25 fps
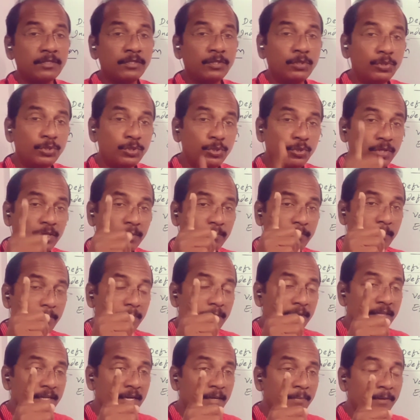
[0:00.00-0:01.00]
You should
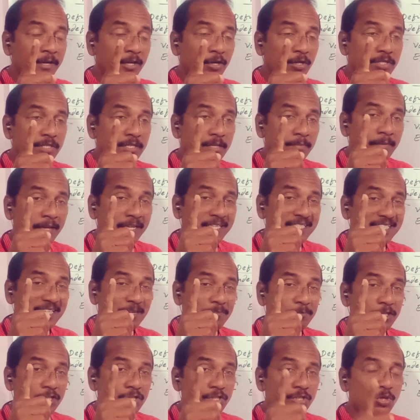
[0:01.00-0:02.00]
remember that, because some
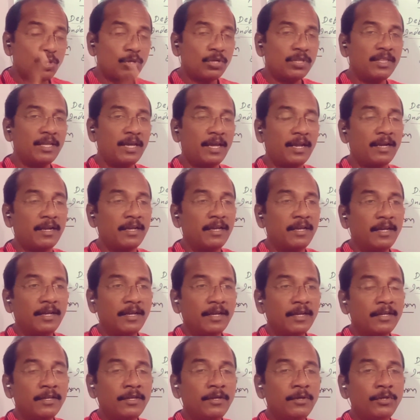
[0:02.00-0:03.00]
exceptions are there.
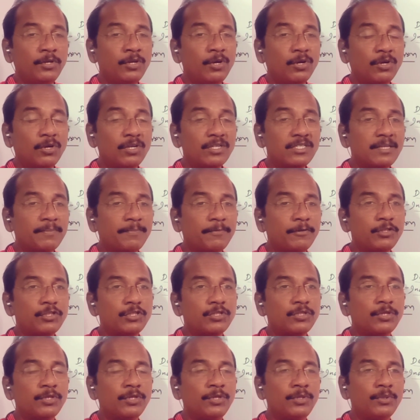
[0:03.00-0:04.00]
You're not
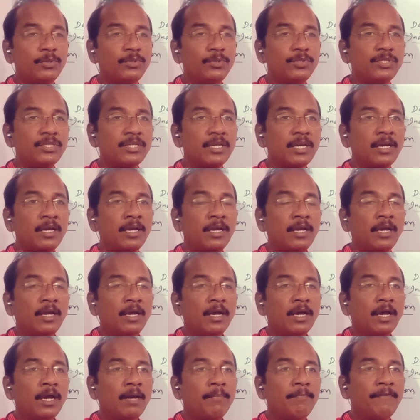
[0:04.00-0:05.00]
supposed to use
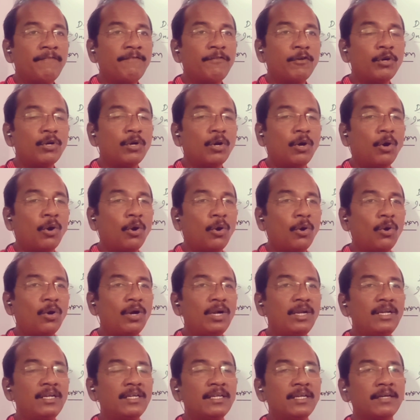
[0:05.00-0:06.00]
before
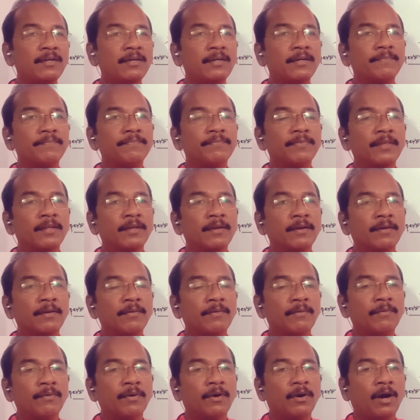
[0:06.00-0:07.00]
all
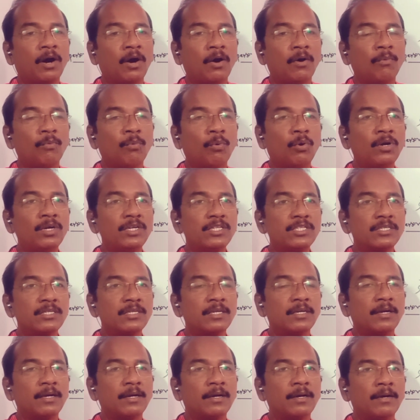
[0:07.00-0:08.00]
words
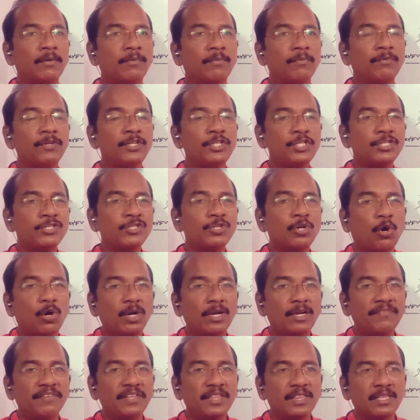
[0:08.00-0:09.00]
which
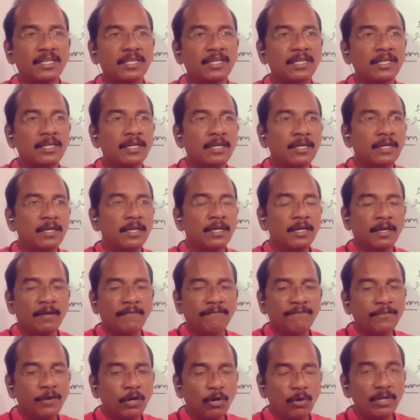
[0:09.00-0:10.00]
start with
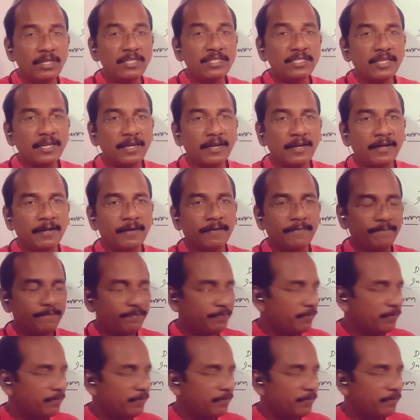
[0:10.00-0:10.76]
vowels here.